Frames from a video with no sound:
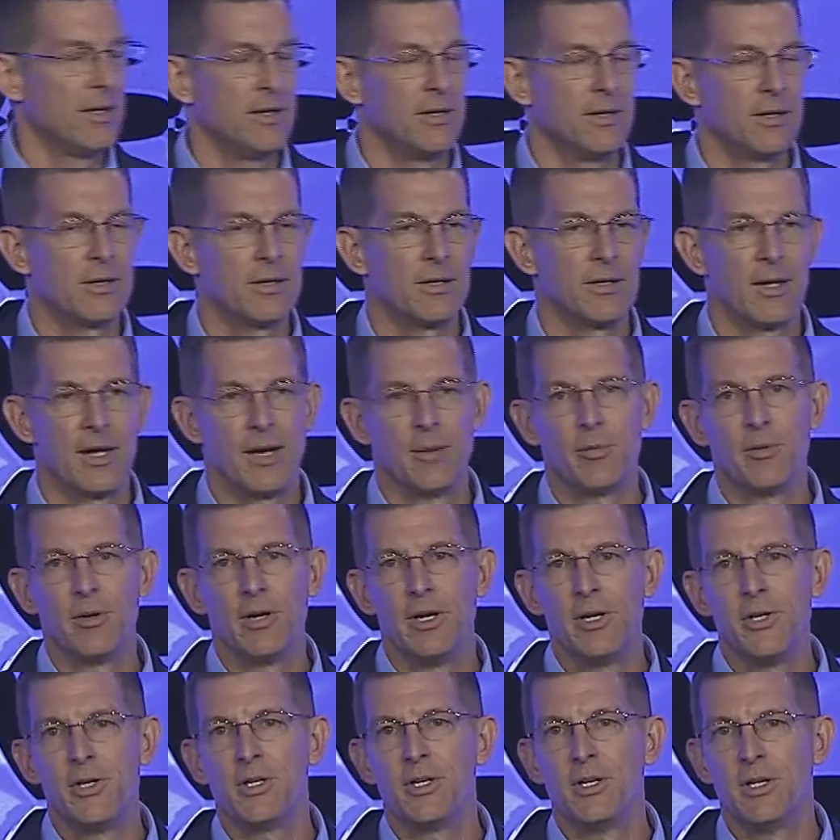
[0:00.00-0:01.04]

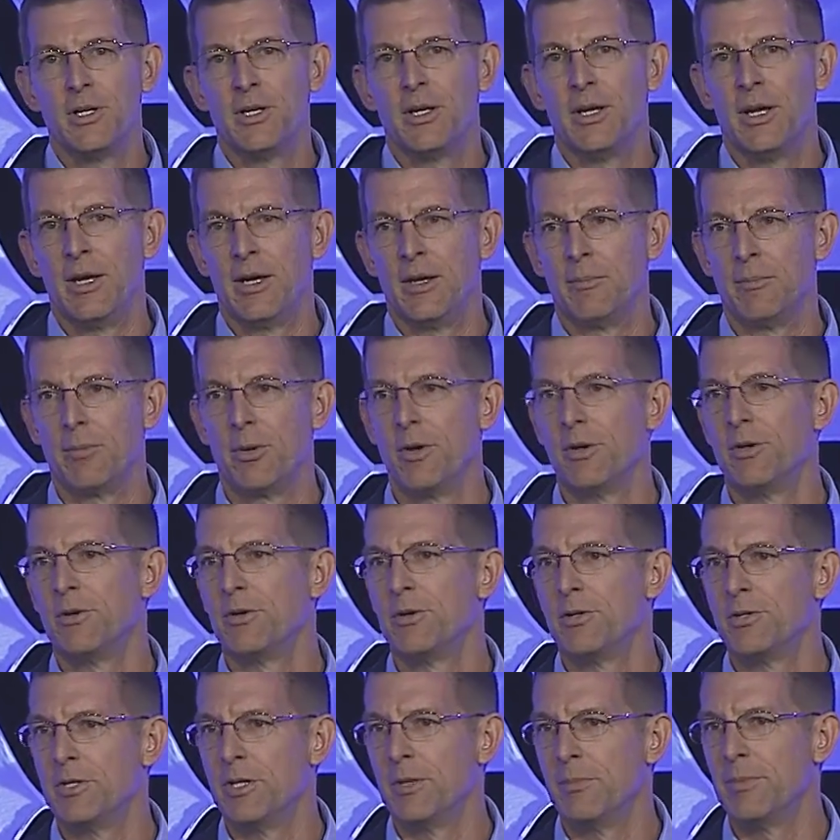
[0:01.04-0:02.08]
collaboration and
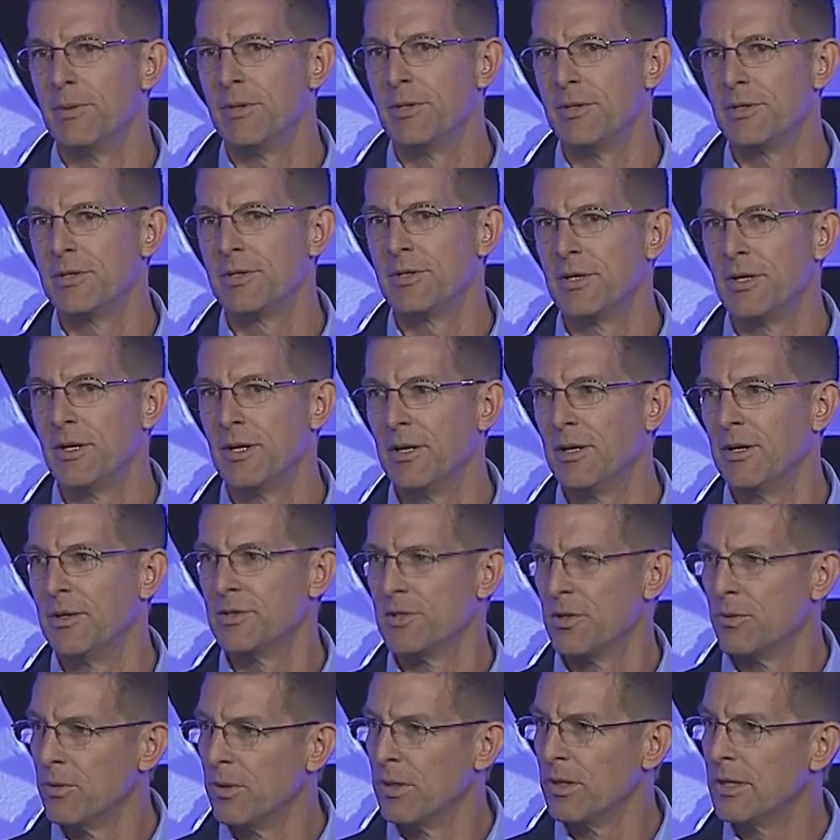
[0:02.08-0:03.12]
partnership is
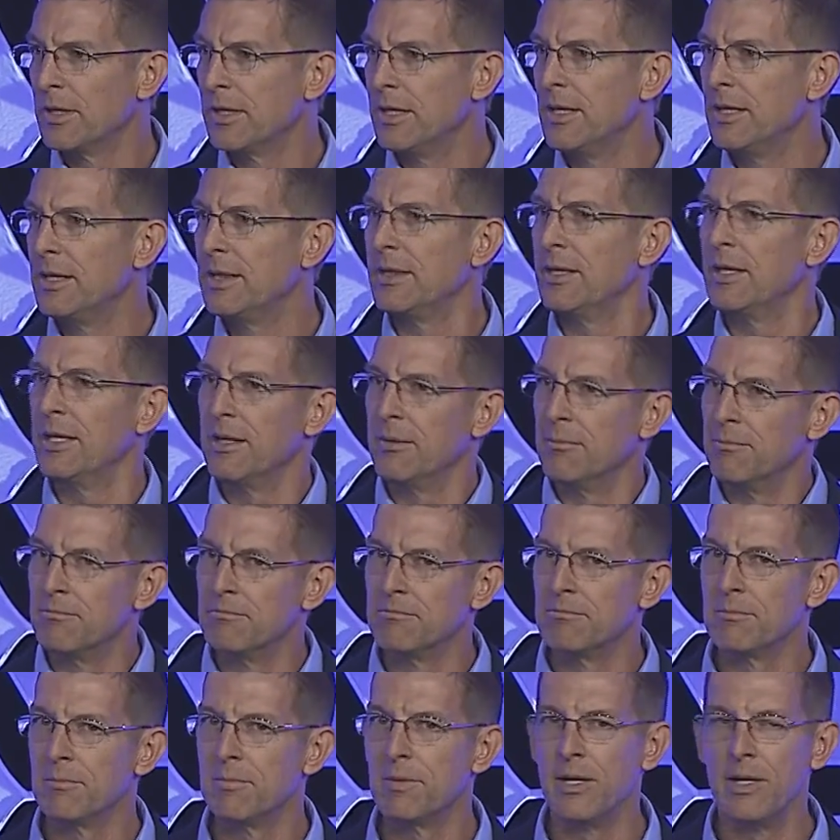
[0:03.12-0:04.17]
a really key theme
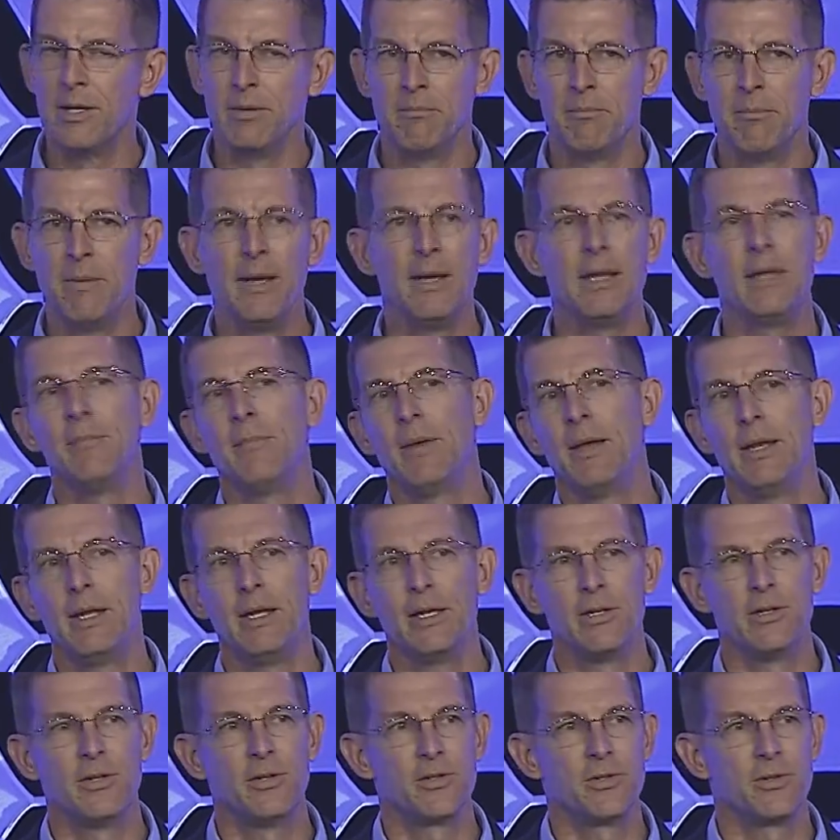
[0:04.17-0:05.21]
in many, many
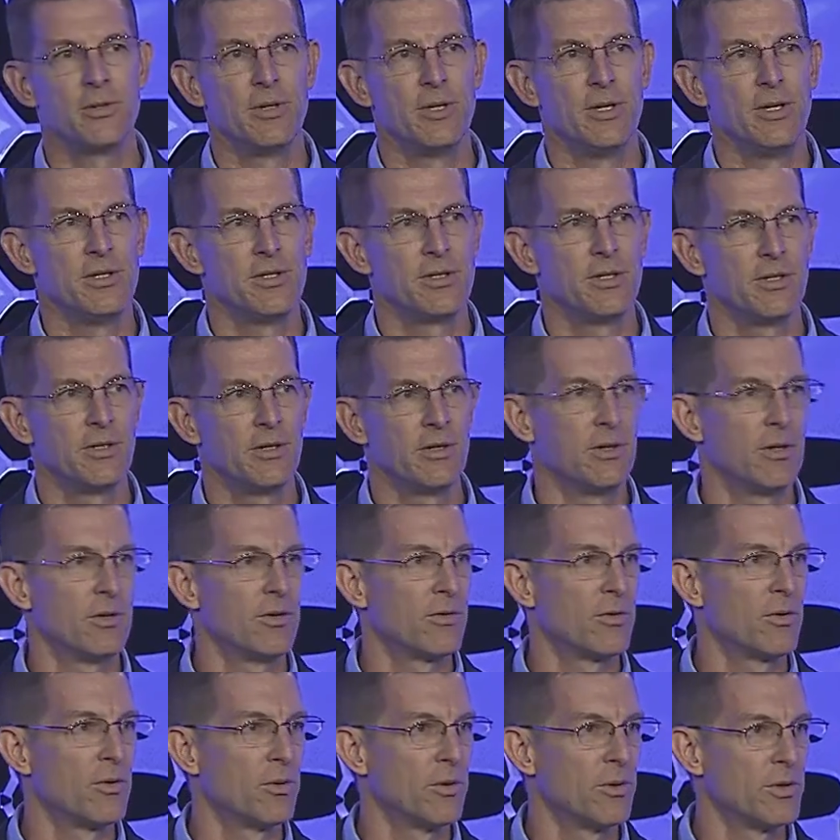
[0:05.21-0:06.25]
industries, and
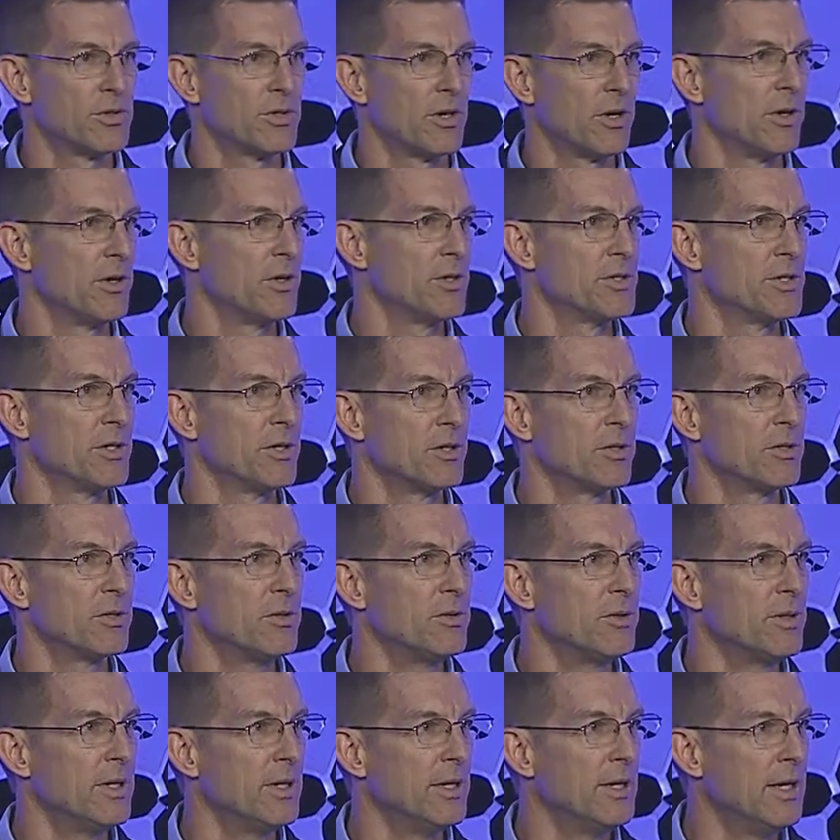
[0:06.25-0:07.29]
of course ours
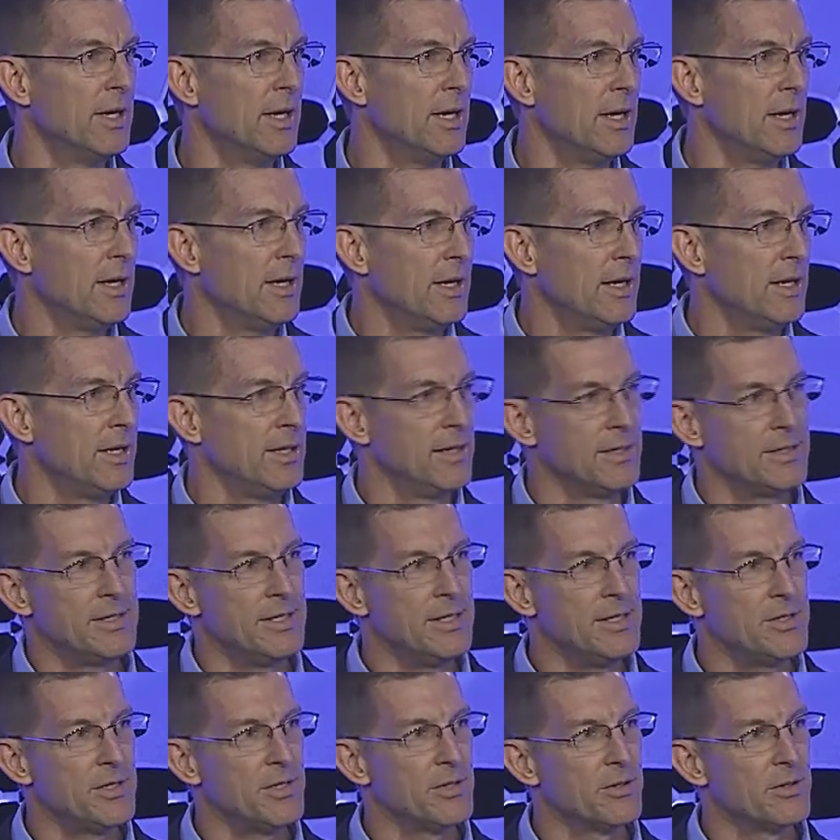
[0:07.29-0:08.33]
included, and it's
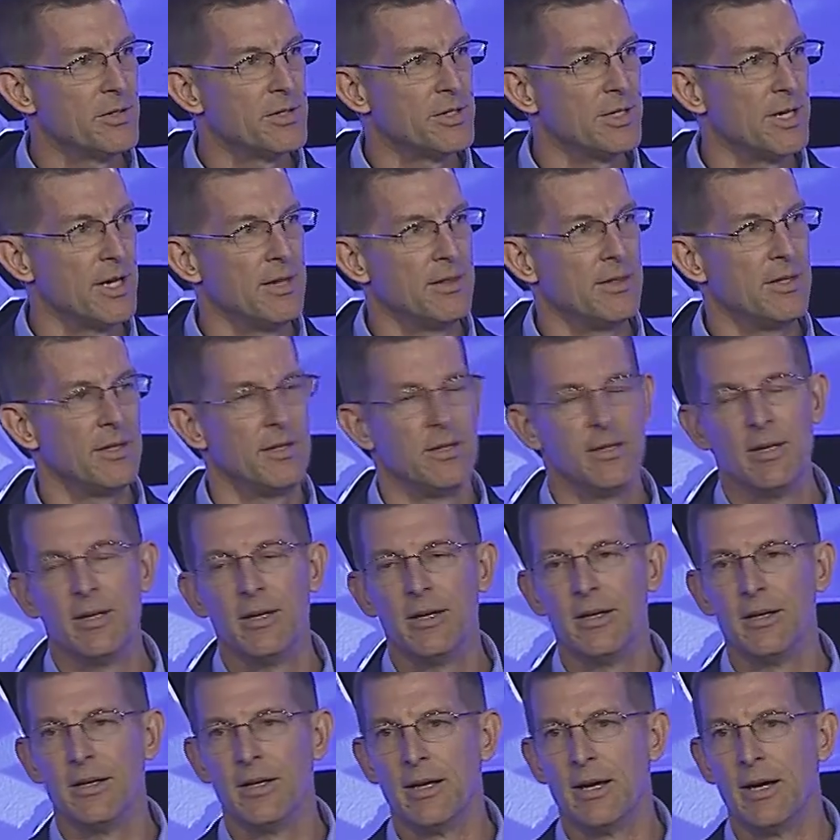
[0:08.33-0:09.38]
easier said than done.